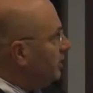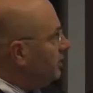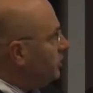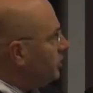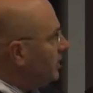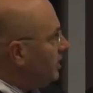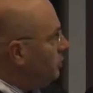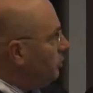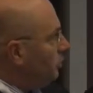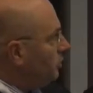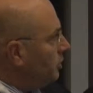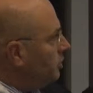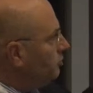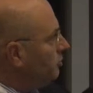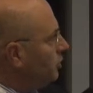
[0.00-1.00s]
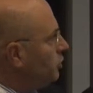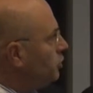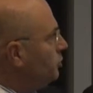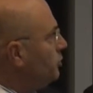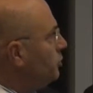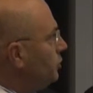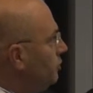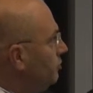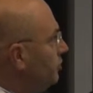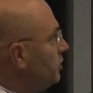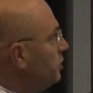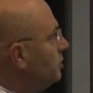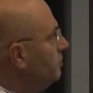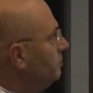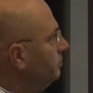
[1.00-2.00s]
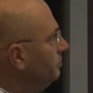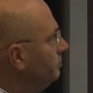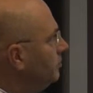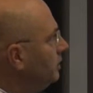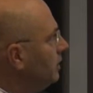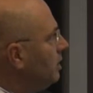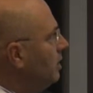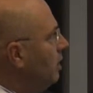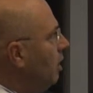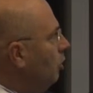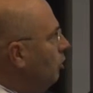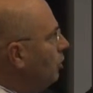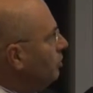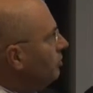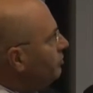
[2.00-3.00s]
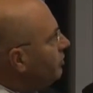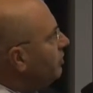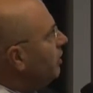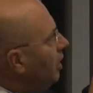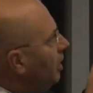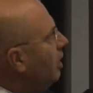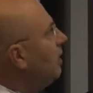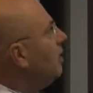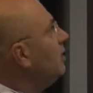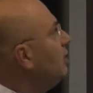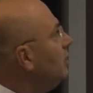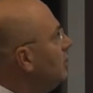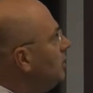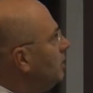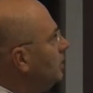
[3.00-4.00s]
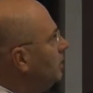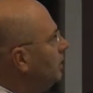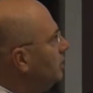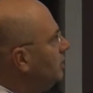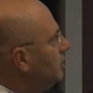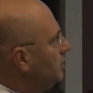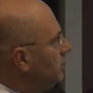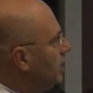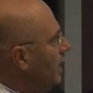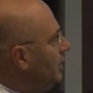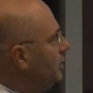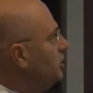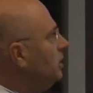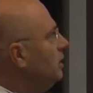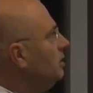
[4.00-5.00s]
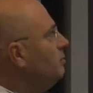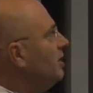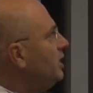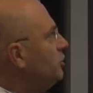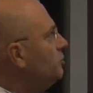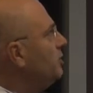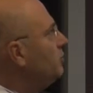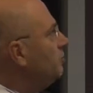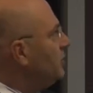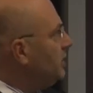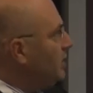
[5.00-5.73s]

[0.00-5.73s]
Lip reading: at the stakeholders for the subsurface, a lot of our, there's Energy Management of the